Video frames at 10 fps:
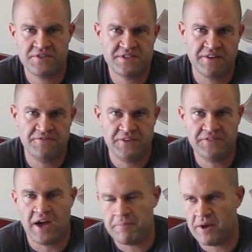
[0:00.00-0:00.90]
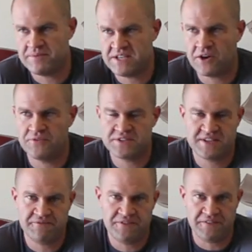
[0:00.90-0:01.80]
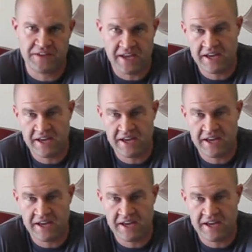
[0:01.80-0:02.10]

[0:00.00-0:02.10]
or the 750, I'd probably say go with the 750.